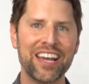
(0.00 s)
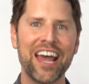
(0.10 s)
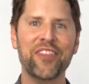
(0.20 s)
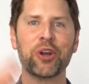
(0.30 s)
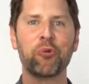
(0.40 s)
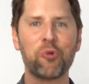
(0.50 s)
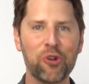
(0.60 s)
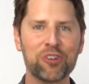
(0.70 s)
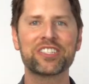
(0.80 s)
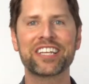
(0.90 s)
and then a
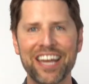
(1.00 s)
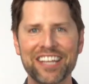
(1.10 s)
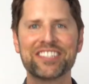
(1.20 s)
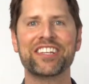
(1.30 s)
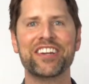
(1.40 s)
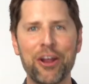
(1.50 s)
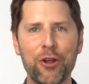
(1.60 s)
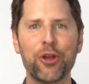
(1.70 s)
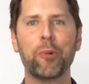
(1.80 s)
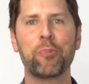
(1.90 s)
worst case
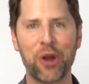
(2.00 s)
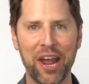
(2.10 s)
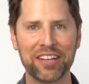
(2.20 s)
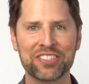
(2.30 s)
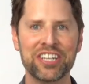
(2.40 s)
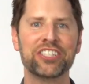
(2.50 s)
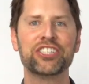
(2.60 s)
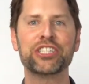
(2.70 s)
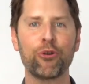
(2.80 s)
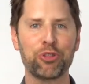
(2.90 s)
scenario price to
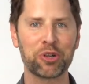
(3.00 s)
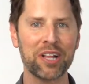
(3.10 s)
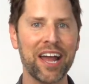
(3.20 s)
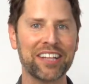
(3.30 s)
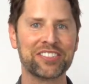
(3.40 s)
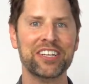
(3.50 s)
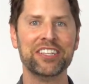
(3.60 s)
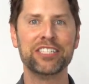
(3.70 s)
share with your clients.